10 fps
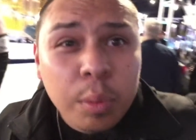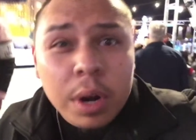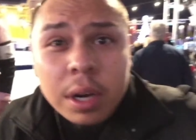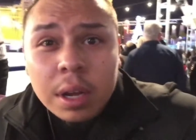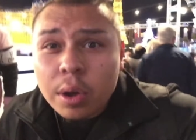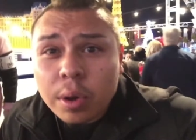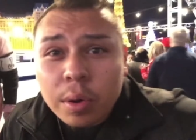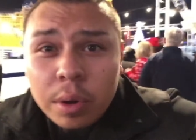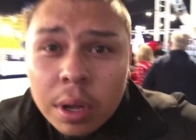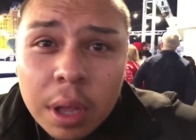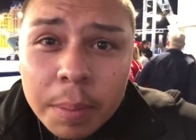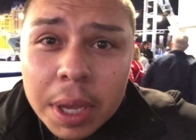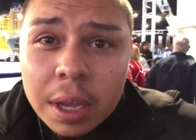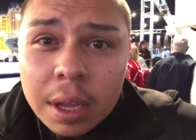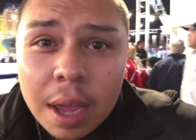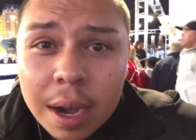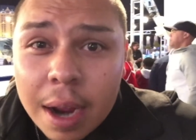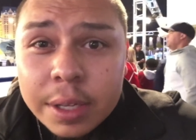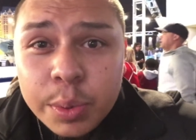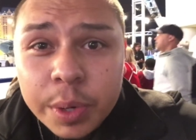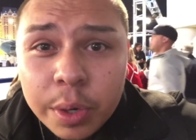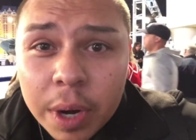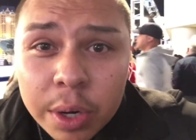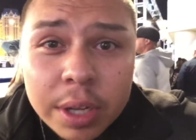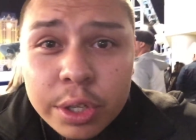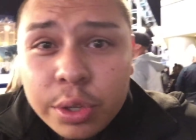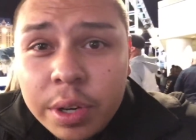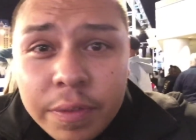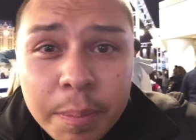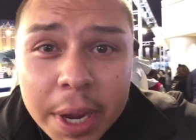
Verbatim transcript: We're gonna go be at an ice rink right across the street from